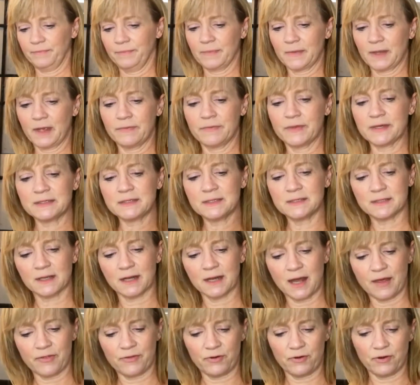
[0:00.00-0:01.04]
This is
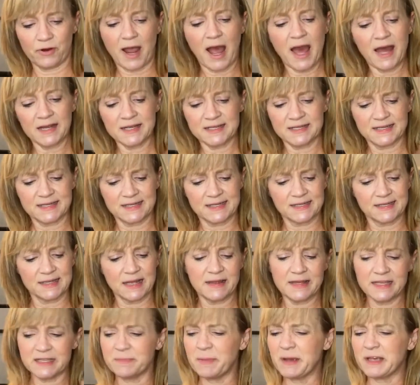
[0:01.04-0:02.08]
another kind
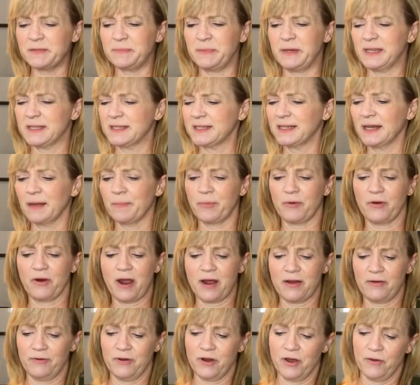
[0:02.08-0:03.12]
of, this must be a slipper,
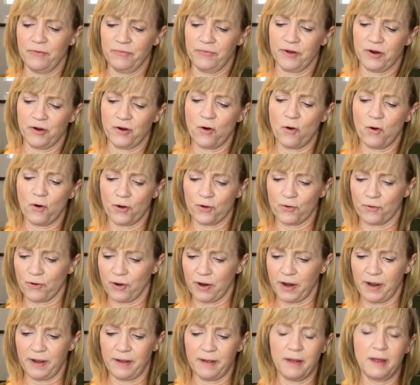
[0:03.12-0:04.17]
I don't know. They're
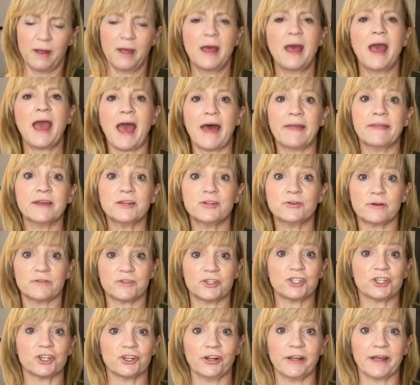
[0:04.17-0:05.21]
corduroy, and they do have
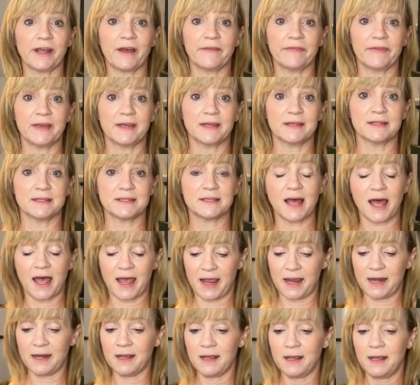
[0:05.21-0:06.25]
shearling on the inside.